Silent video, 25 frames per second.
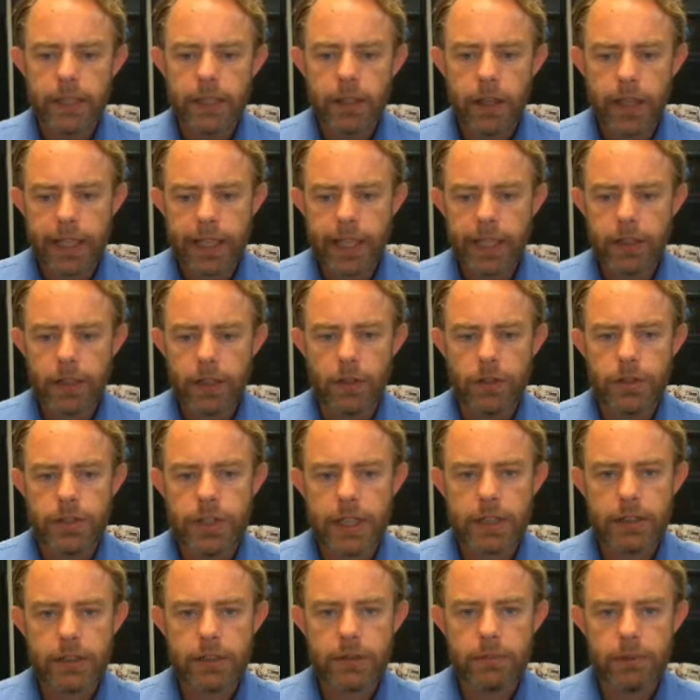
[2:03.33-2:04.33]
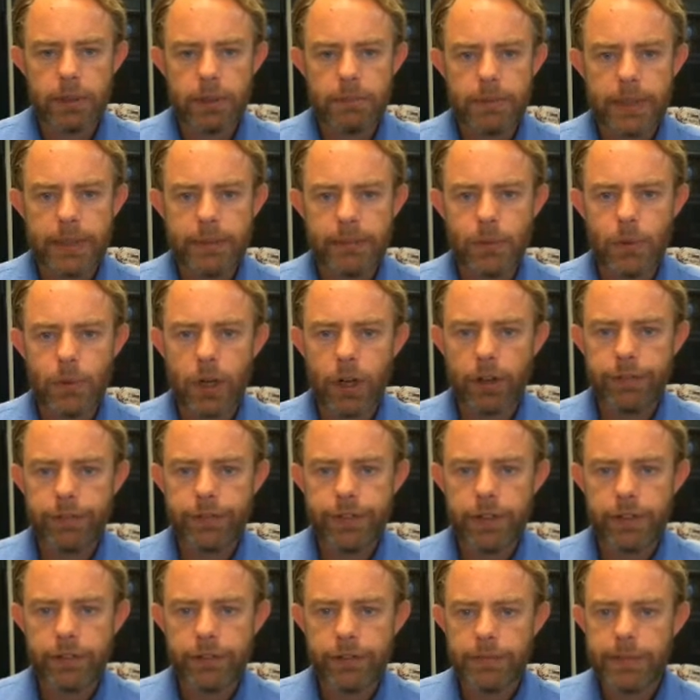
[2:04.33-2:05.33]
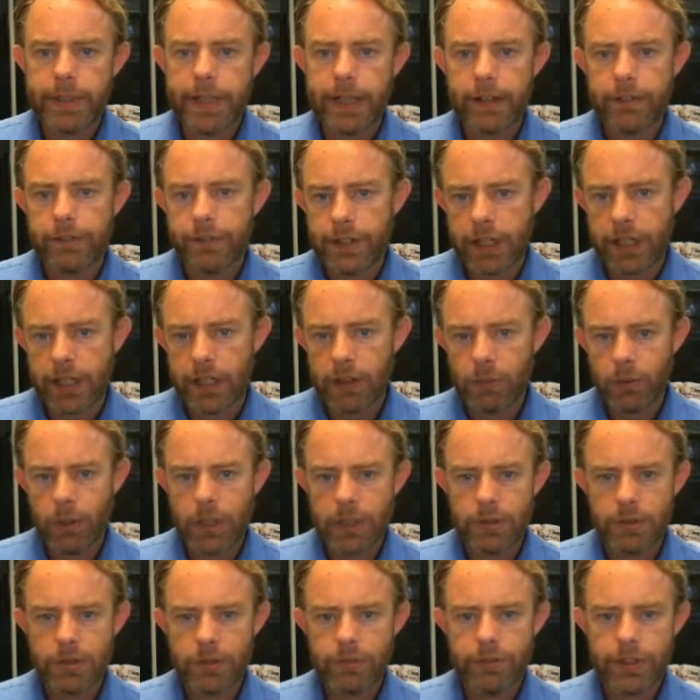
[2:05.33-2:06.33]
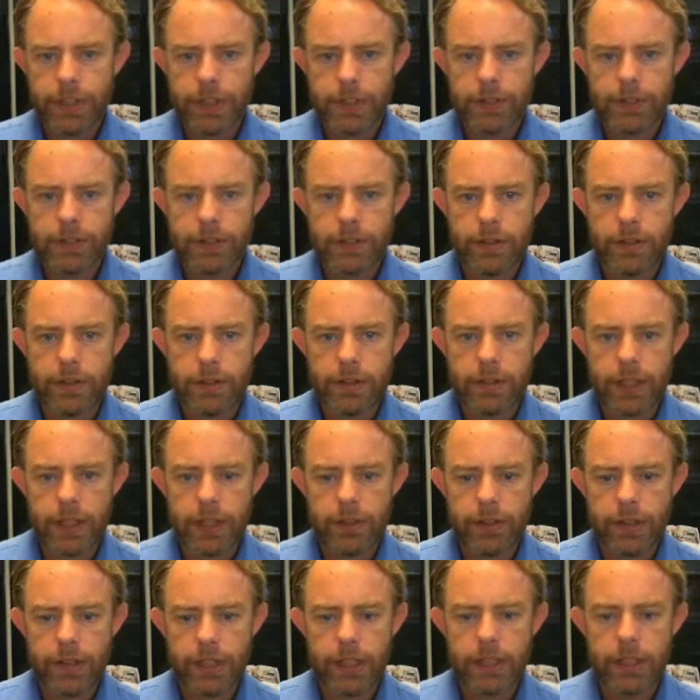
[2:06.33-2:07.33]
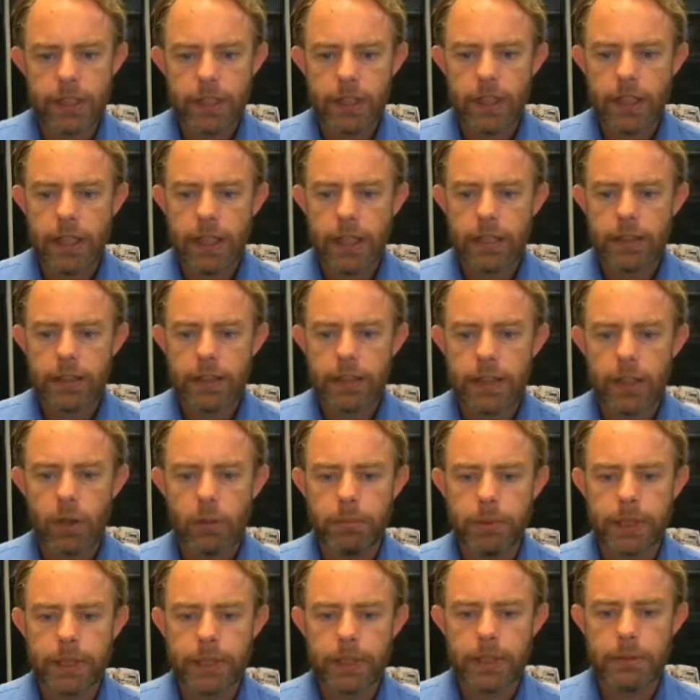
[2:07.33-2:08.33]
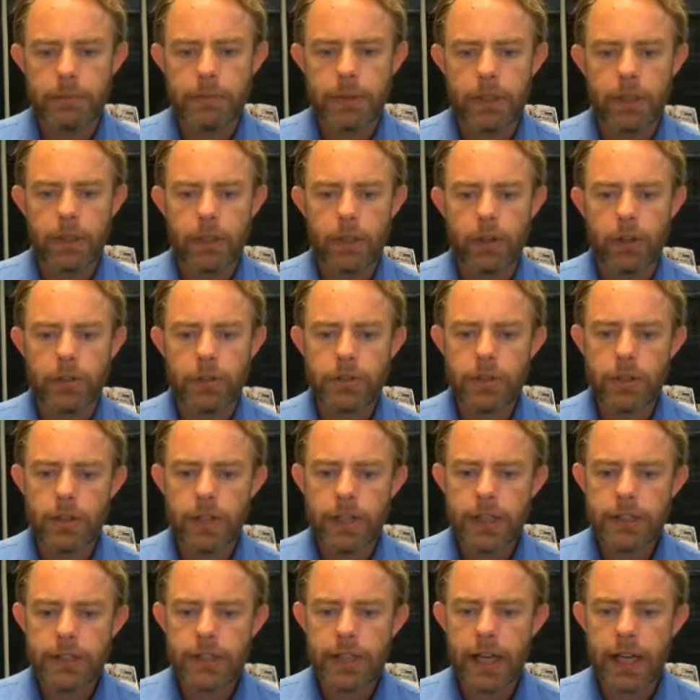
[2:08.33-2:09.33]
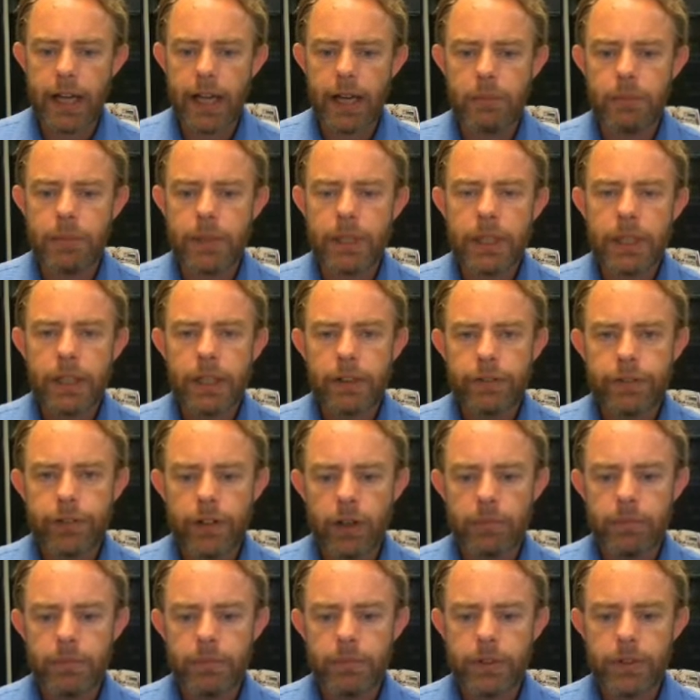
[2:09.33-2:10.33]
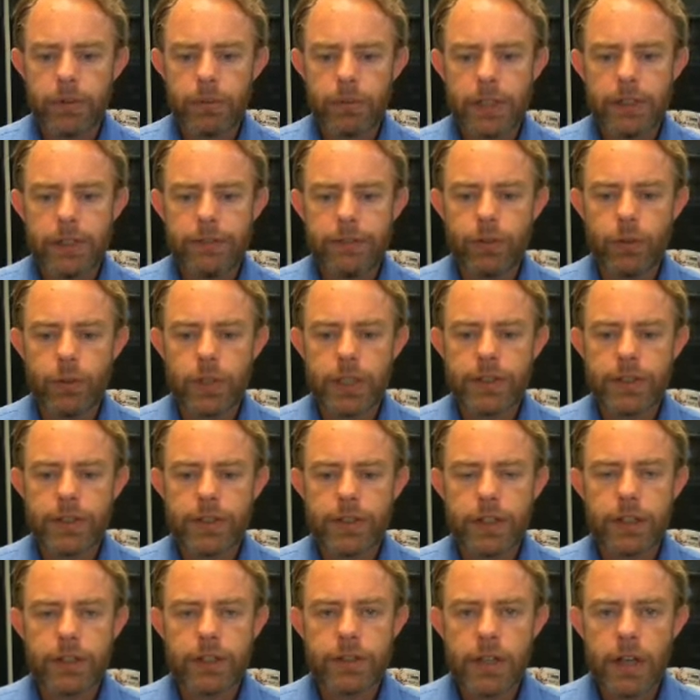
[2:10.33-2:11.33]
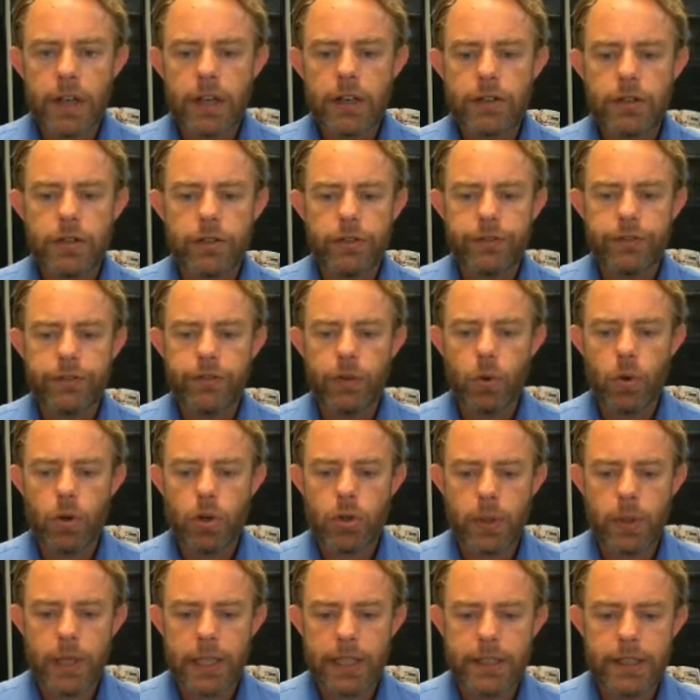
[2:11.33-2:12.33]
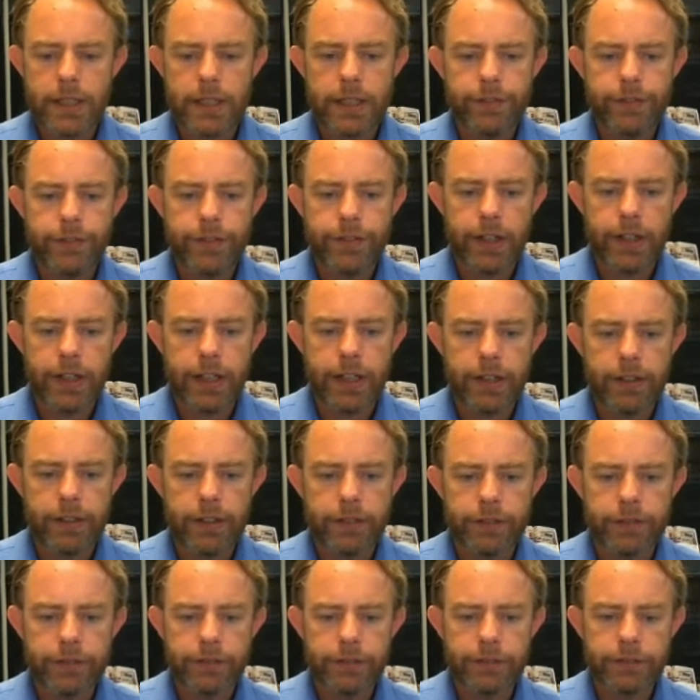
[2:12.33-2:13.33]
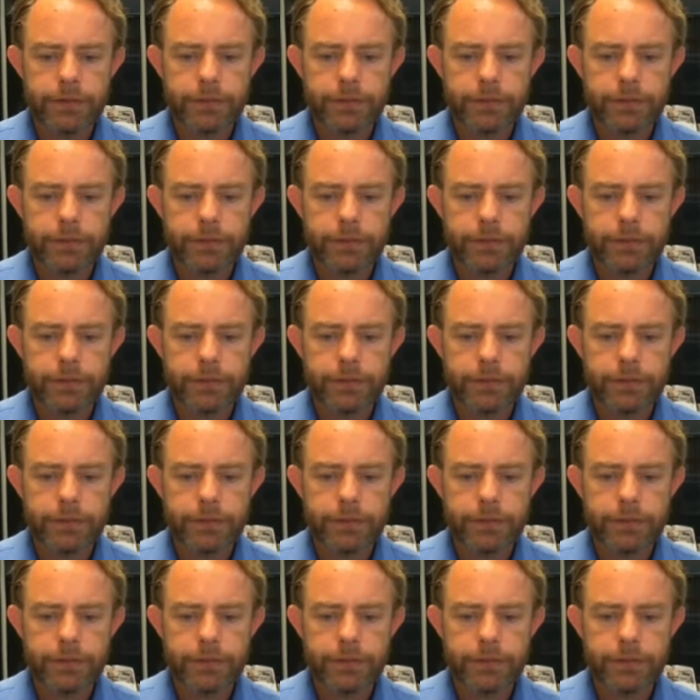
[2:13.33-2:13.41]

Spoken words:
I get contacted by people often from out of town wanting to invest in this area and helping them along. So these are up from 346 to 425.